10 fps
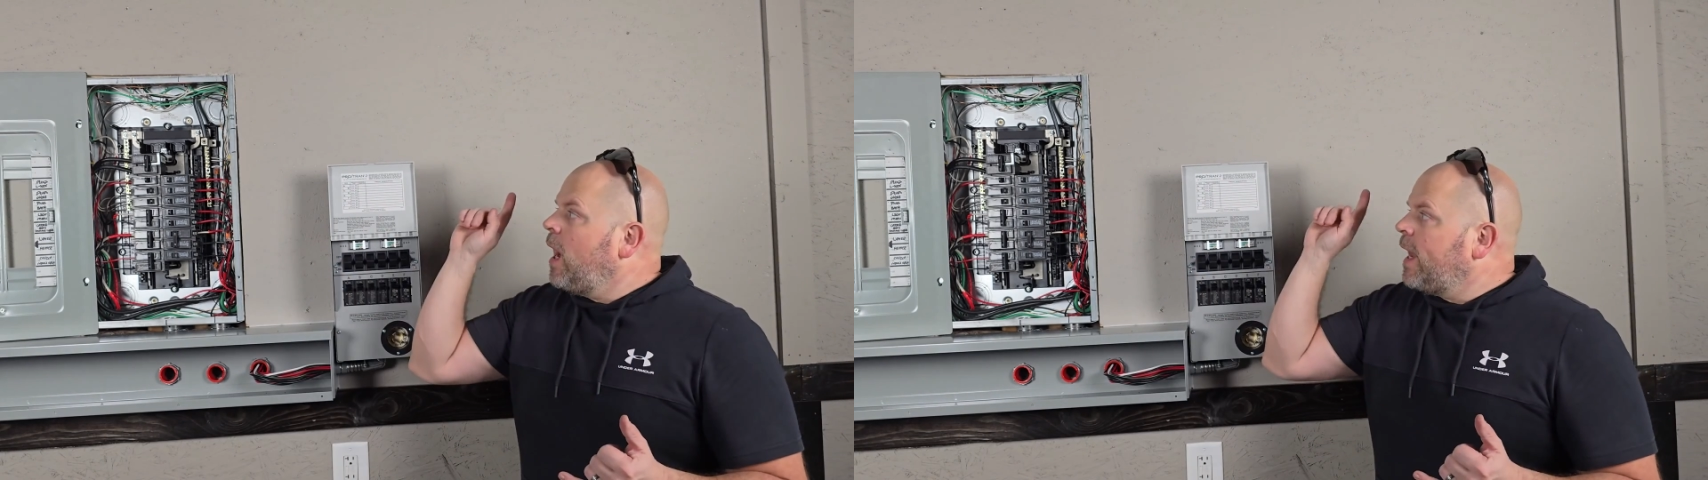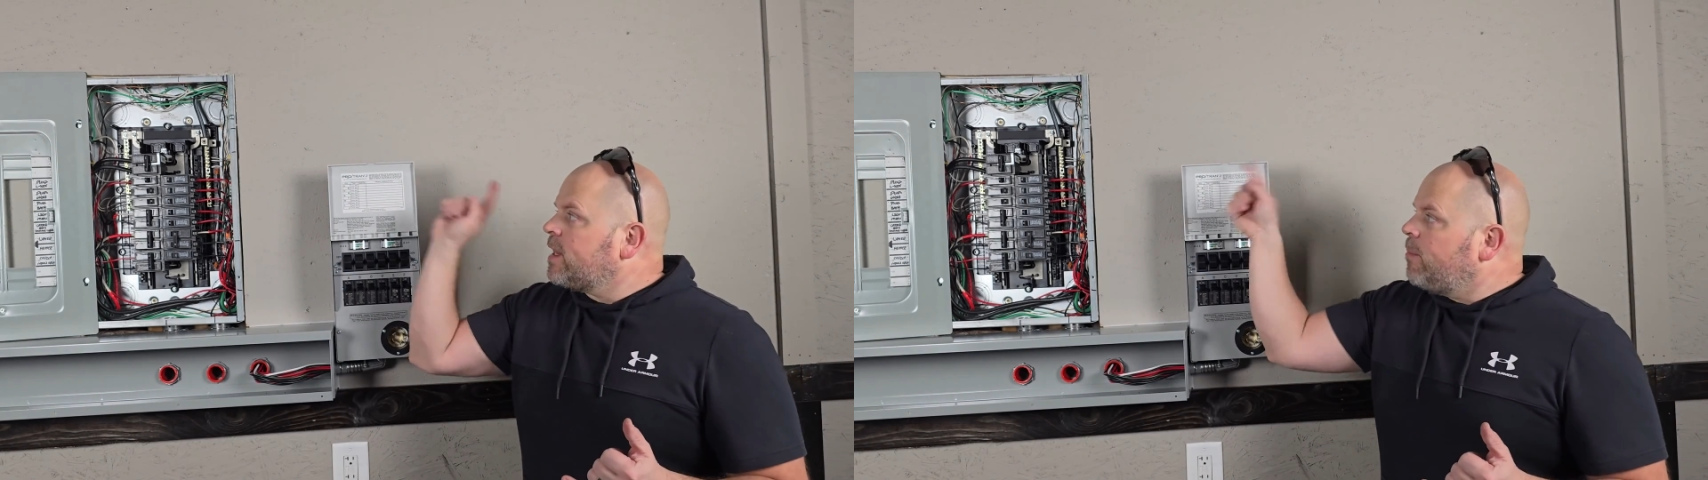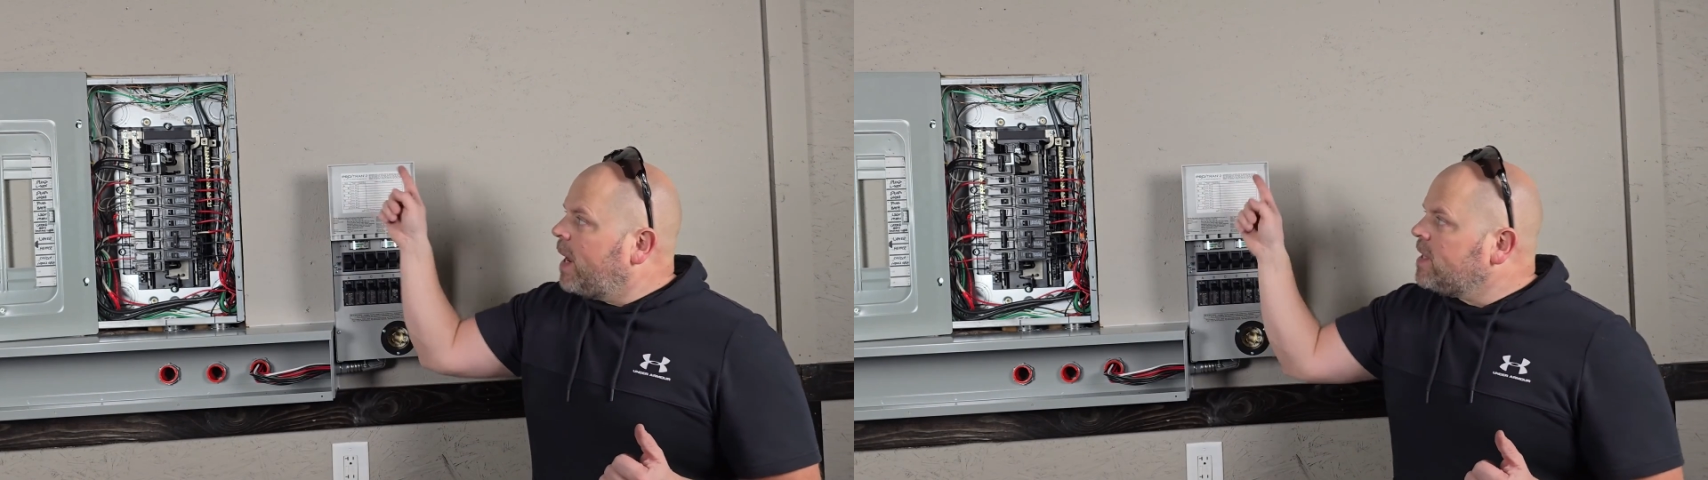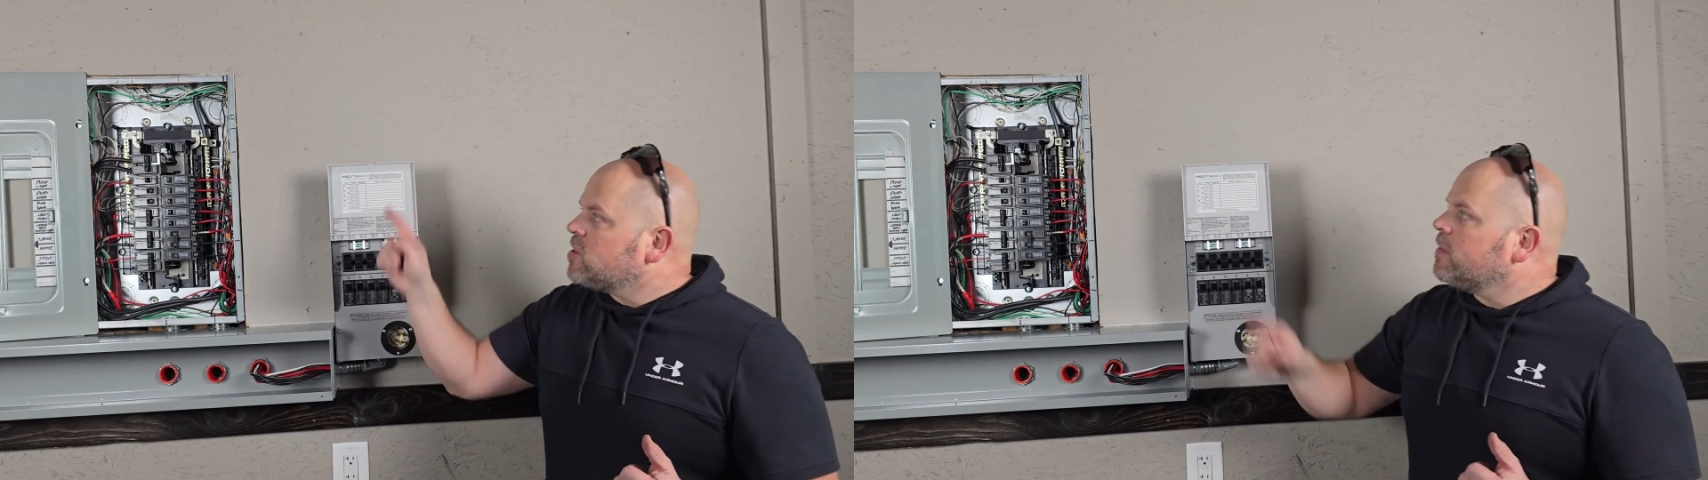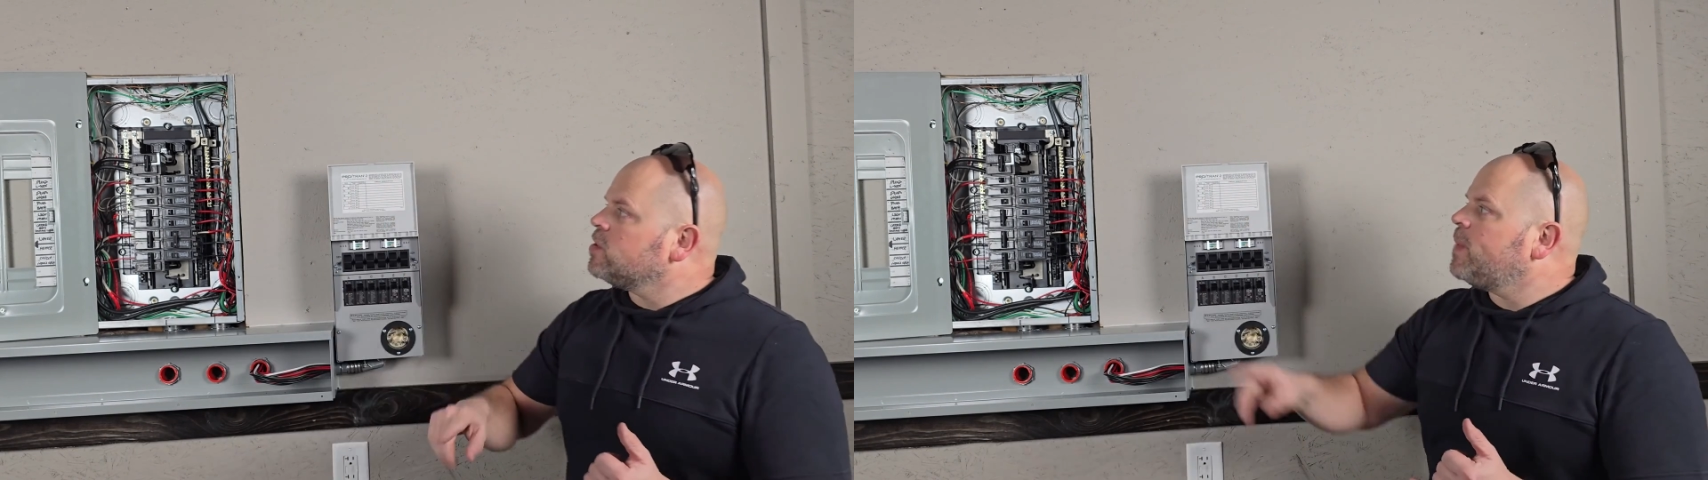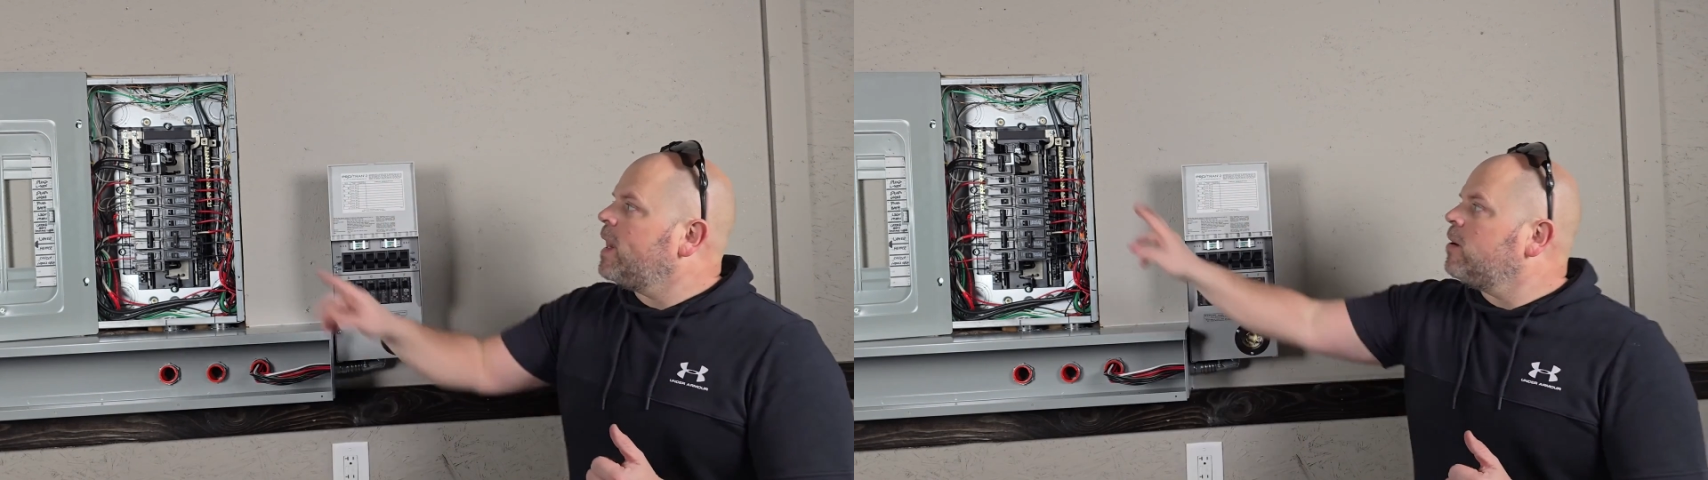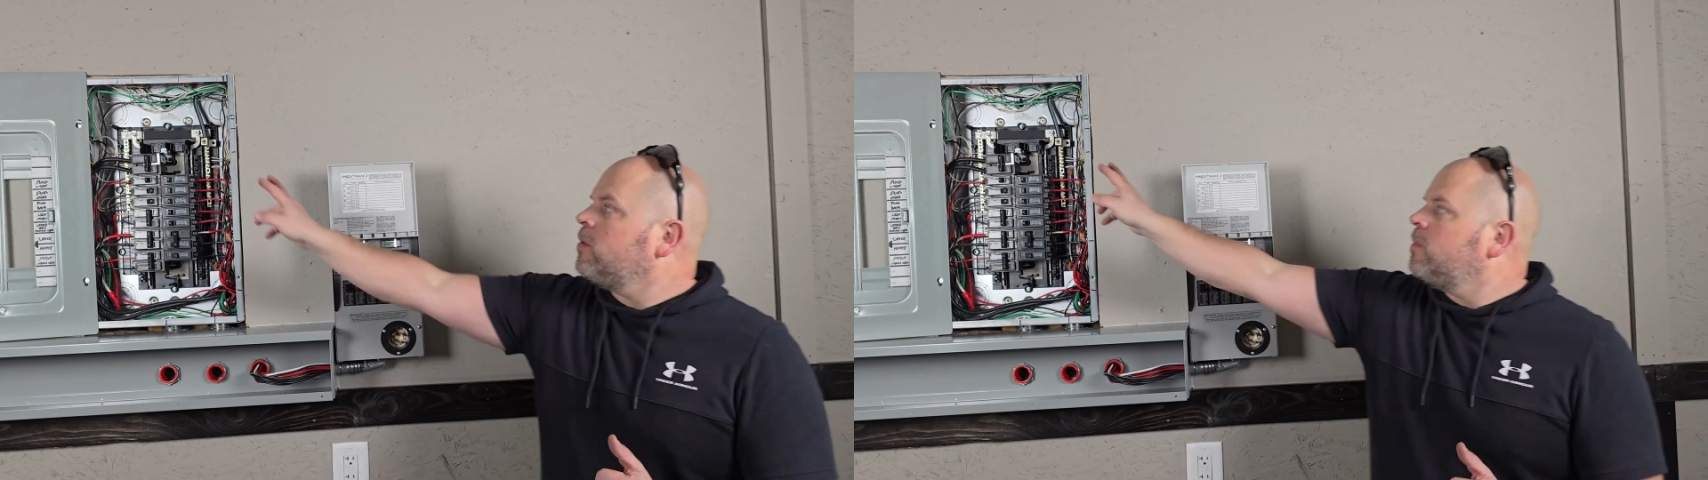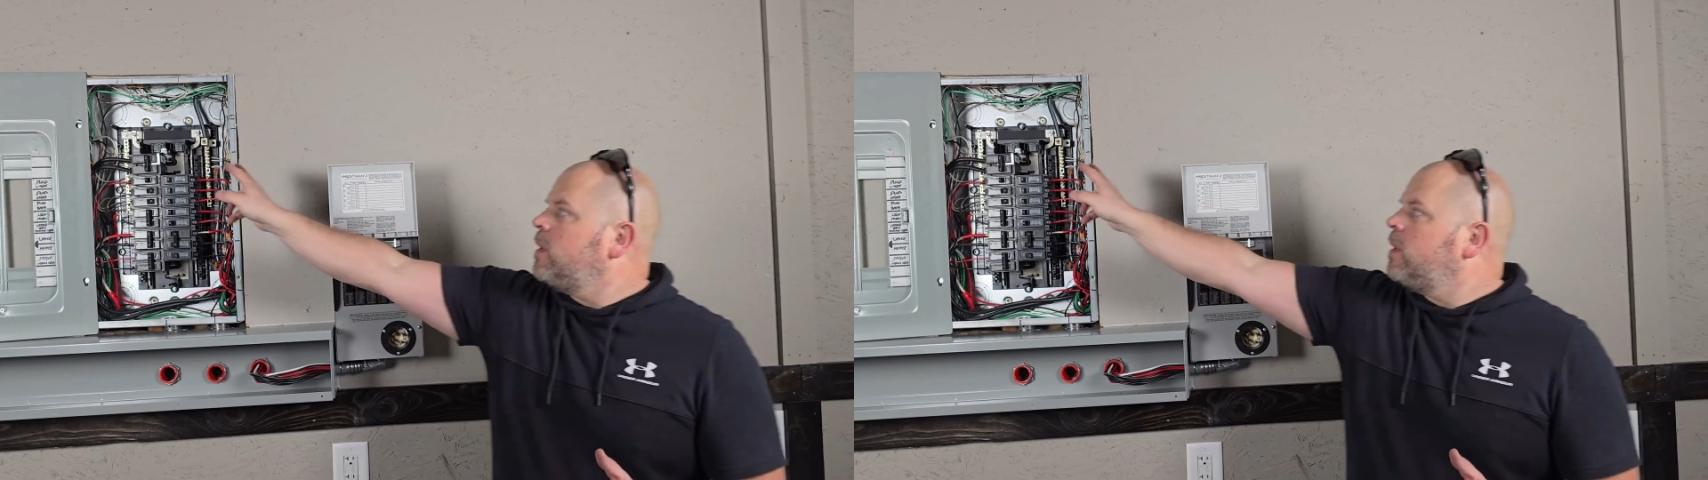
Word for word: at the main service panel,